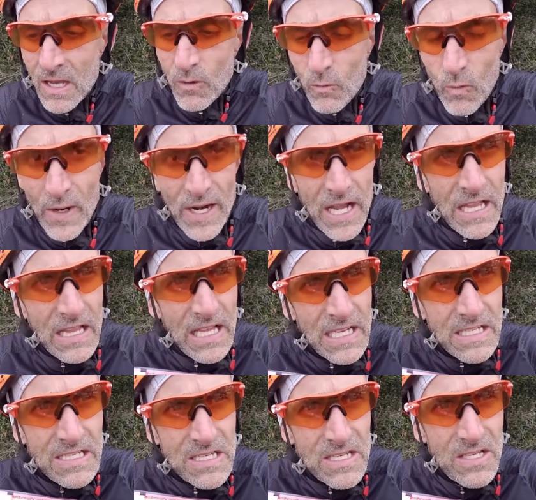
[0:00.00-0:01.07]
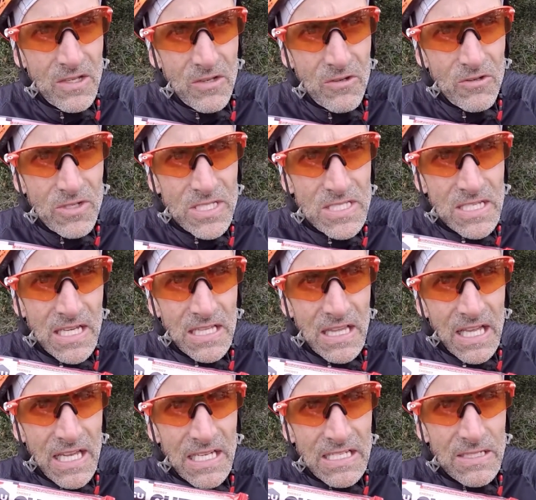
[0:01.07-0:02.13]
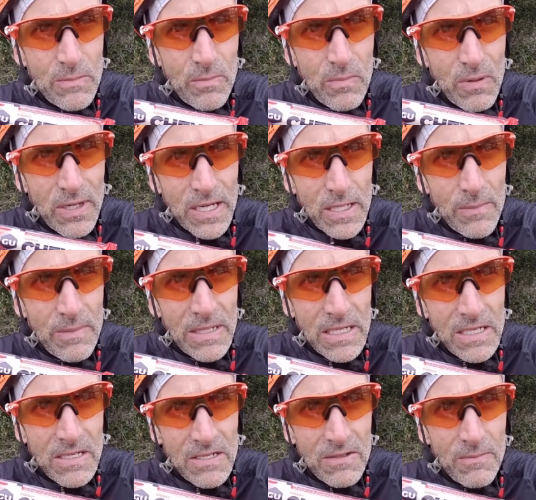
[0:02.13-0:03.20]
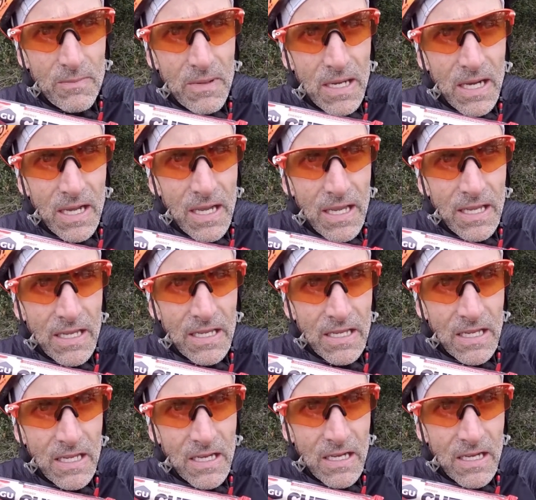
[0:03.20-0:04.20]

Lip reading: What I like to do is I'd like to bring them into my